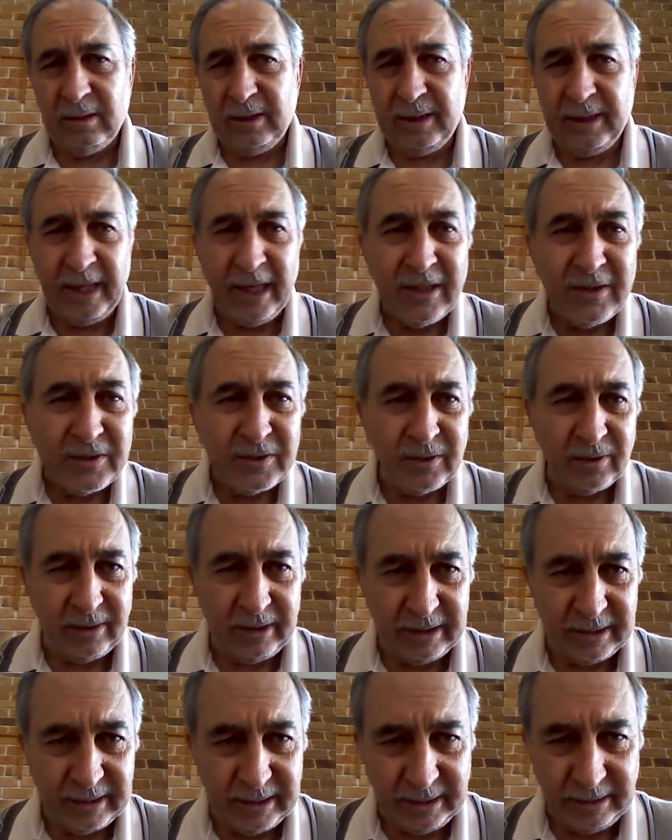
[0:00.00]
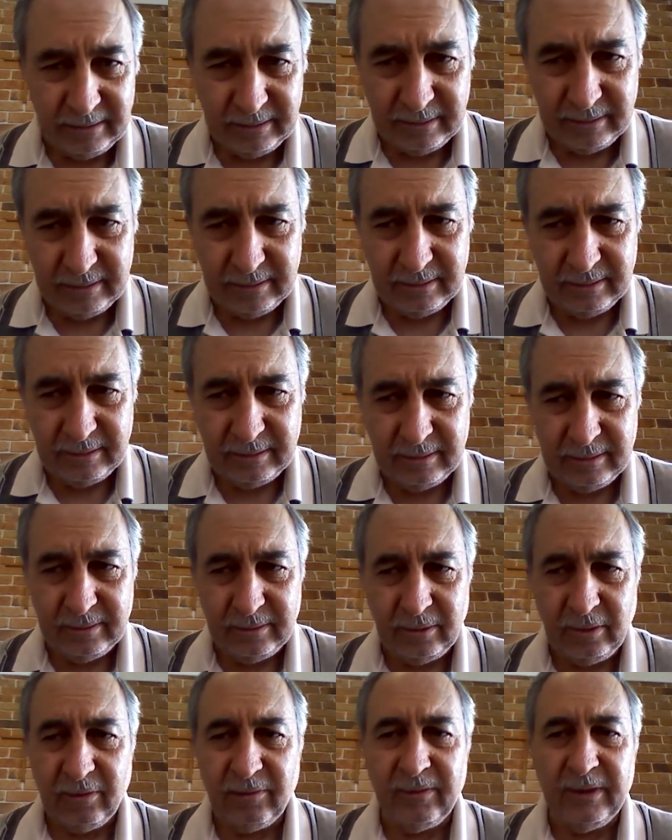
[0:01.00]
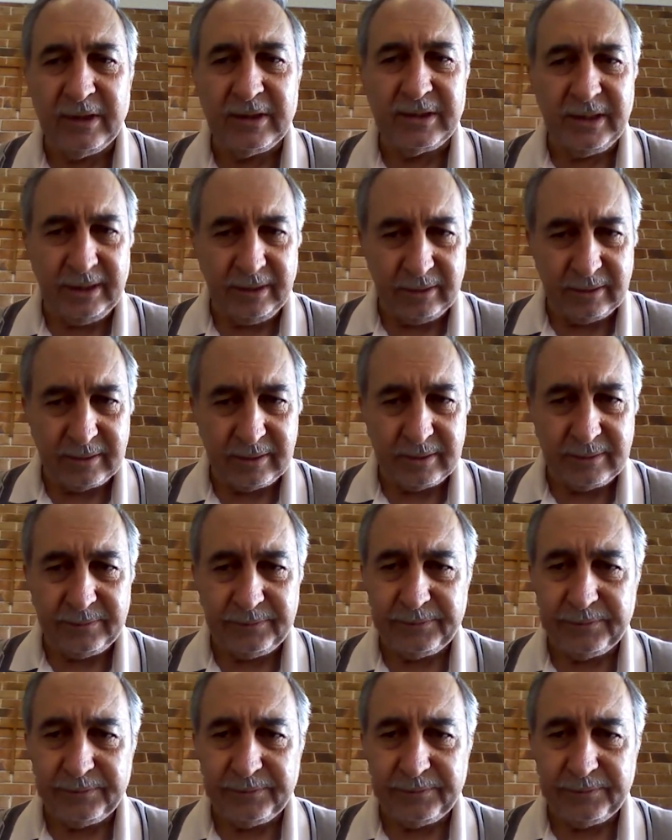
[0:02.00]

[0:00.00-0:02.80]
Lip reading: cancel the sin of the sinners.